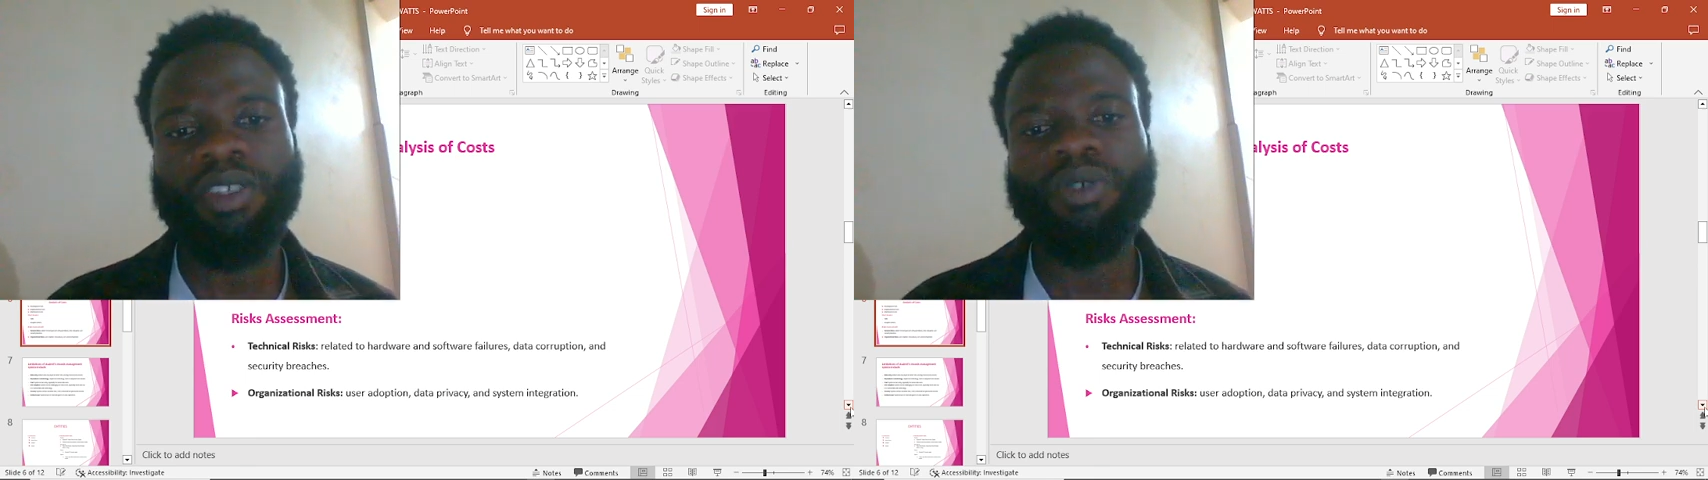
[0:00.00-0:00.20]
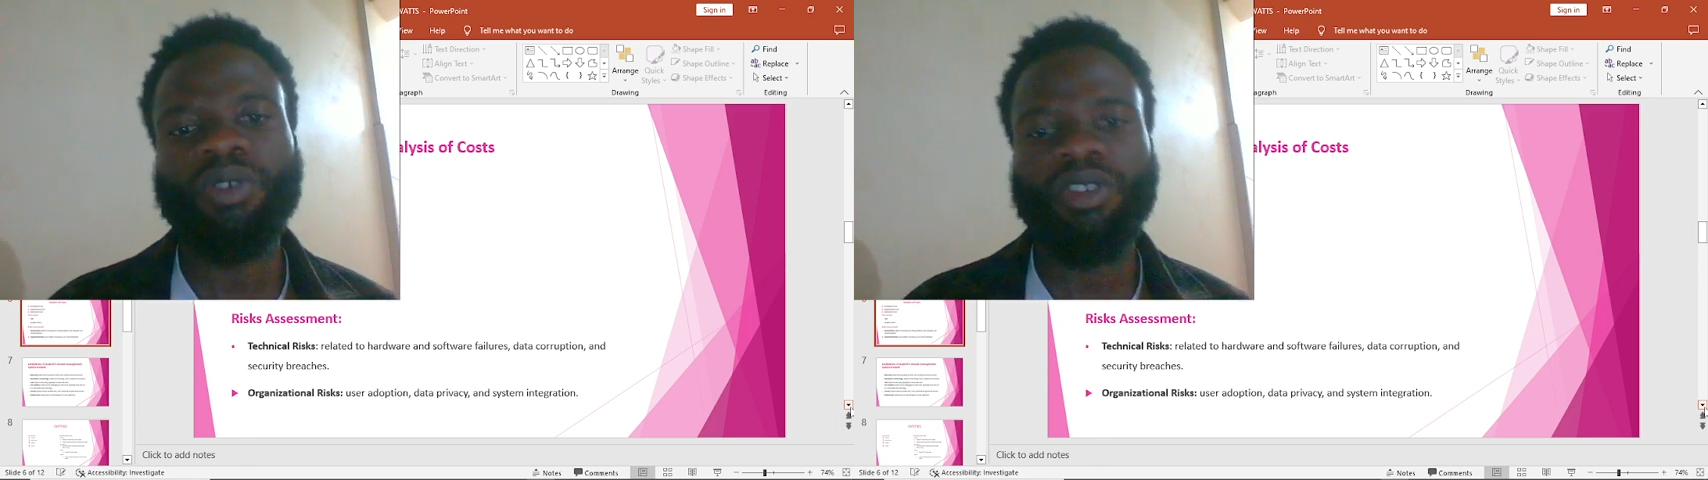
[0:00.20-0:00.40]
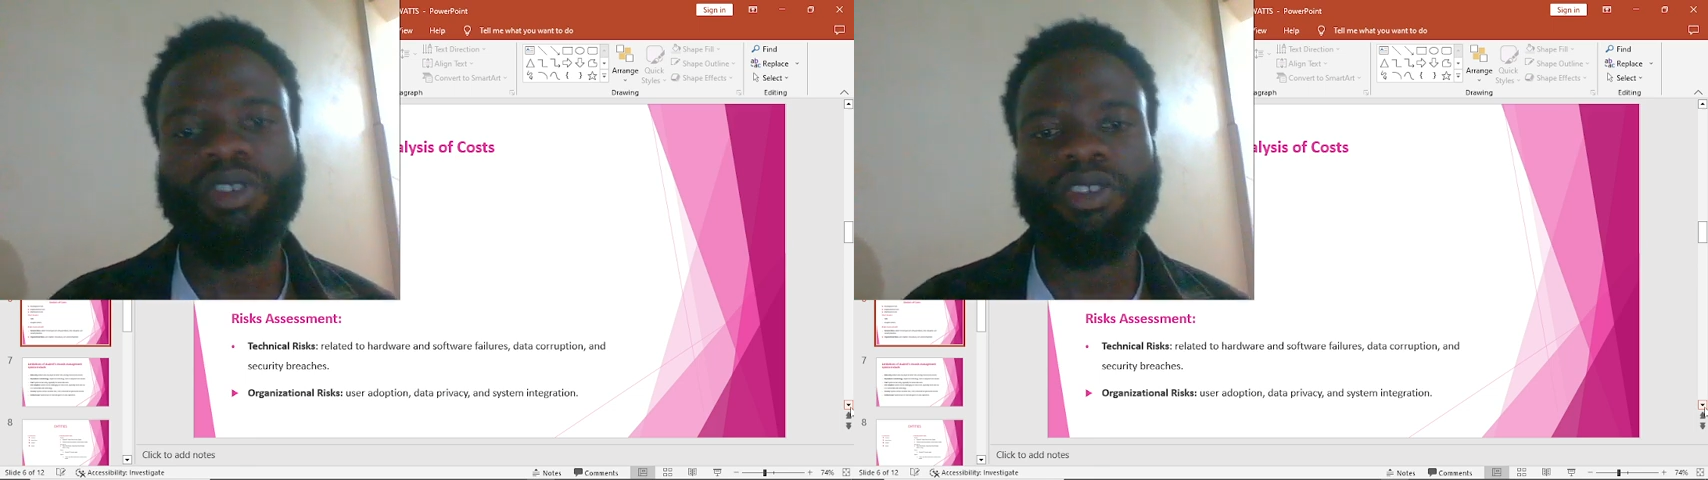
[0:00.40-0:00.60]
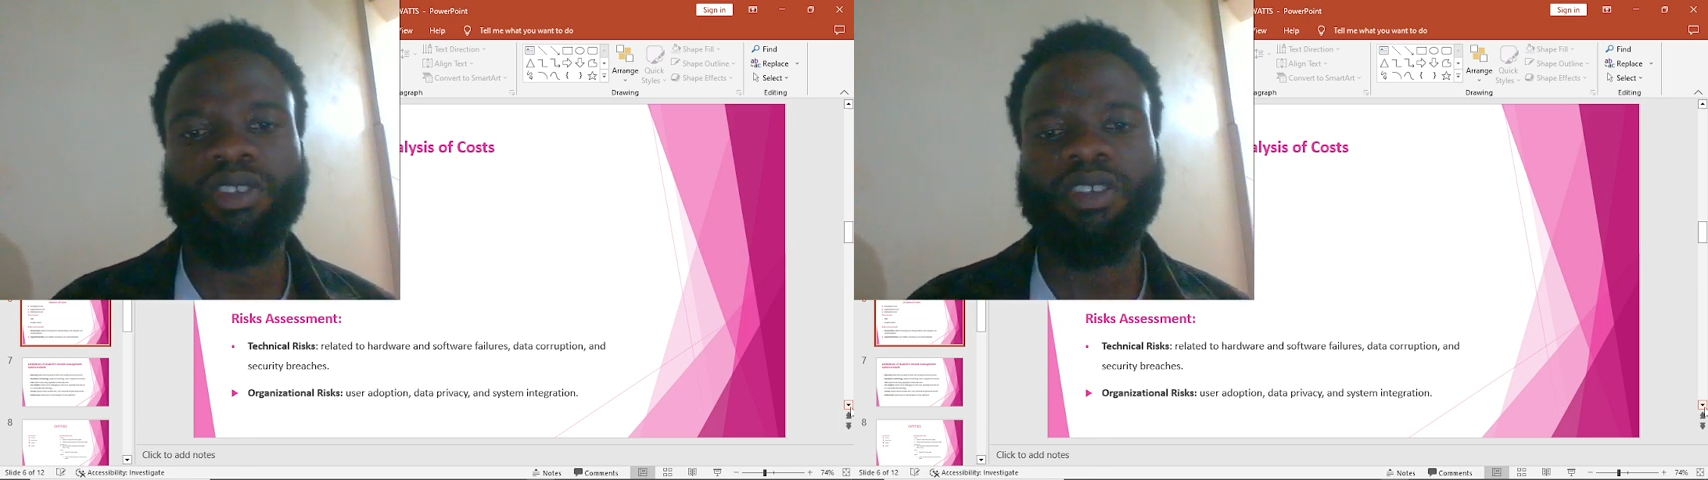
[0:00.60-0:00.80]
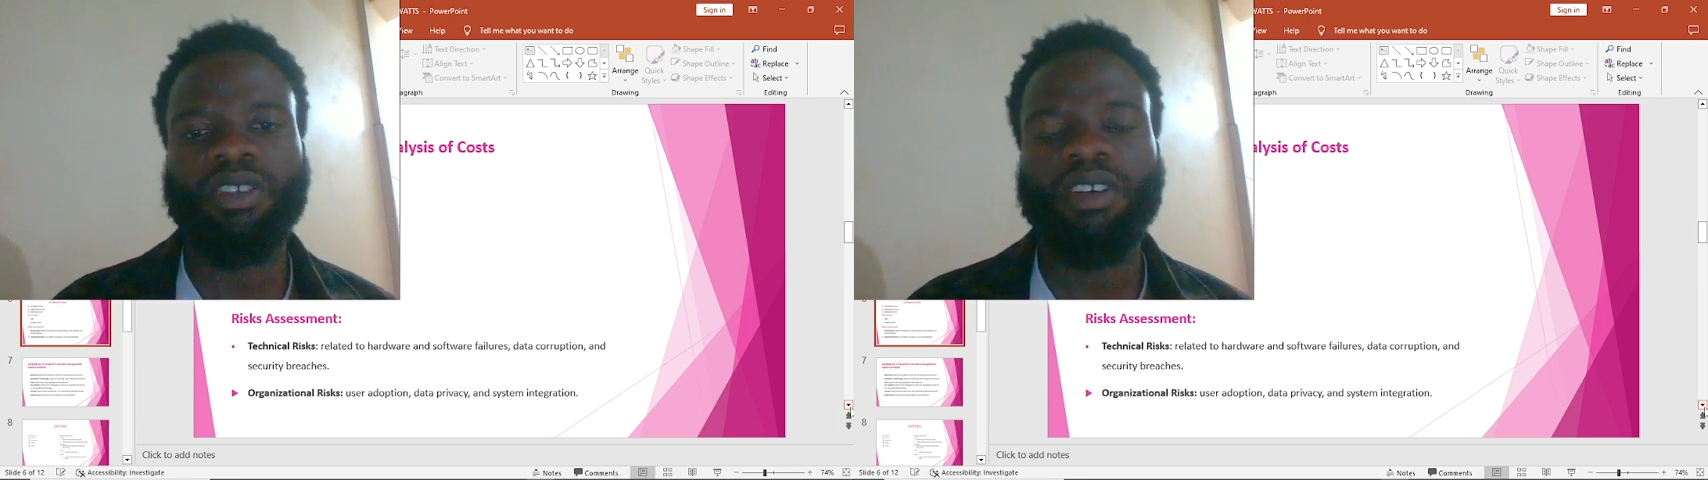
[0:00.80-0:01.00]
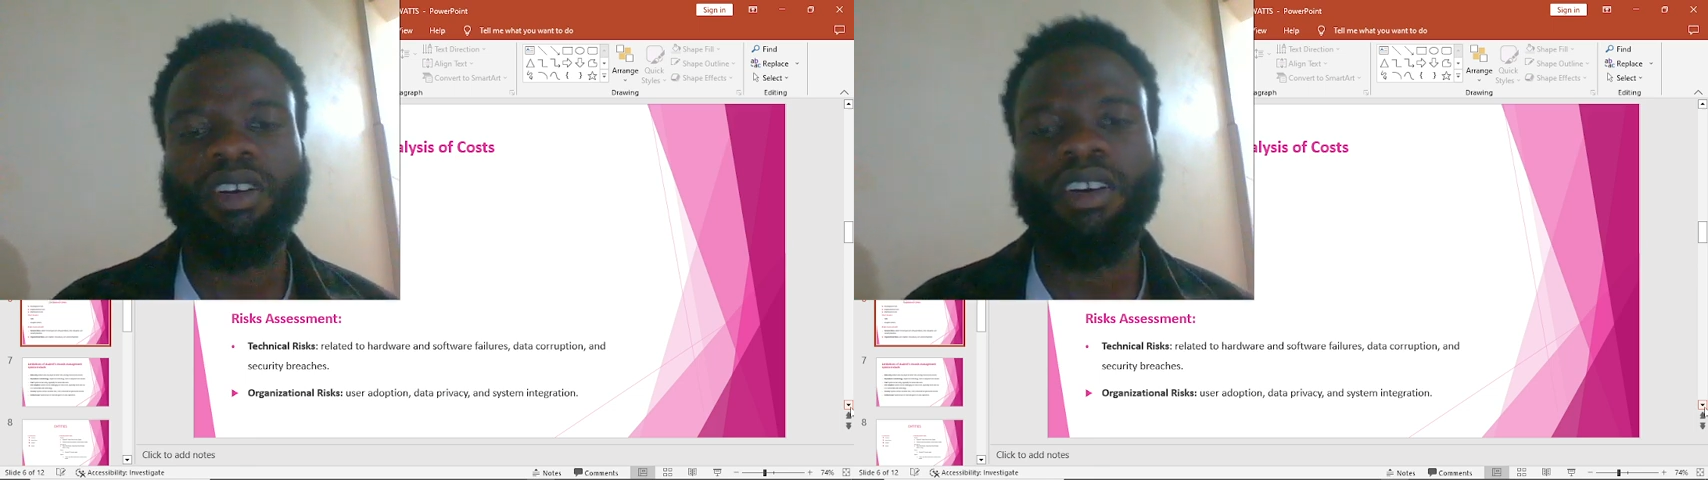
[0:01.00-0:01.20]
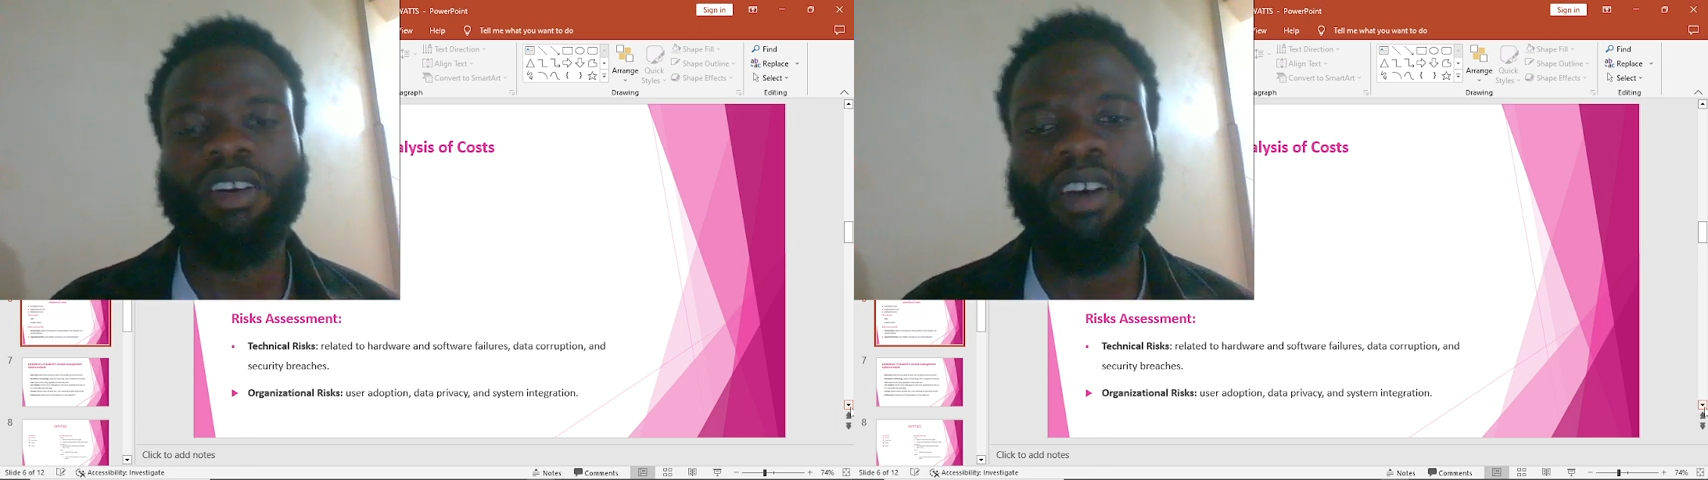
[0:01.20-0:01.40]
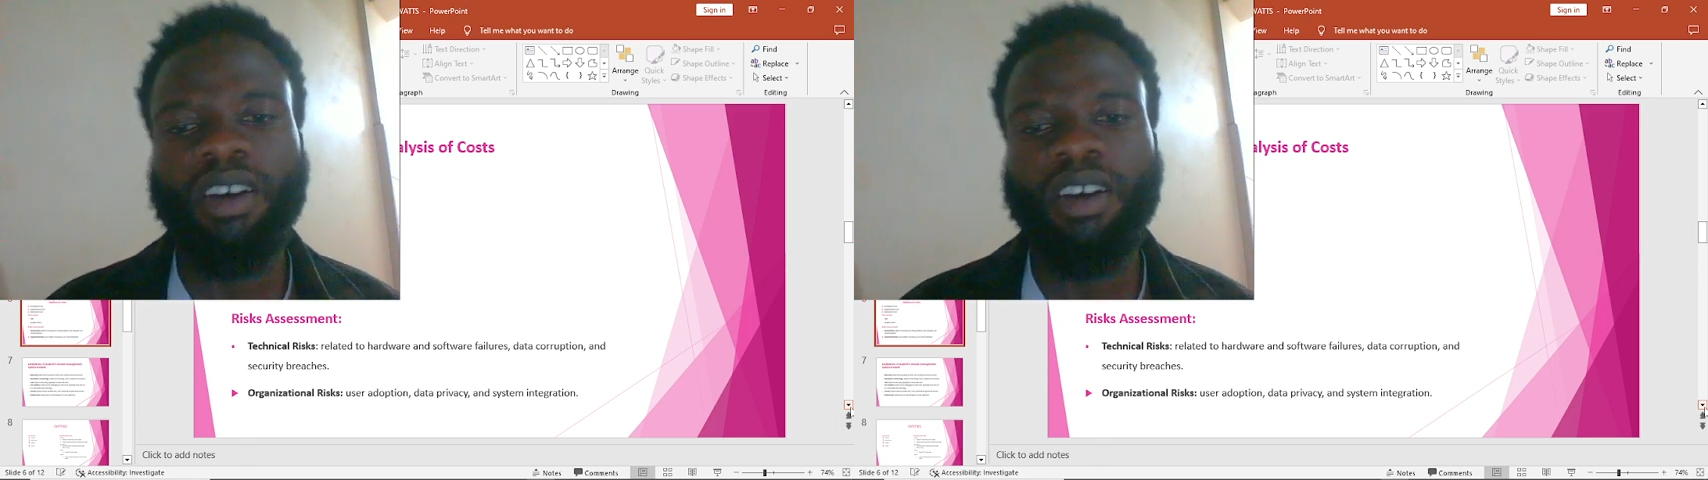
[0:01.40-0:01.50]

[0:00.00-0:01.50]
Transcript: risks are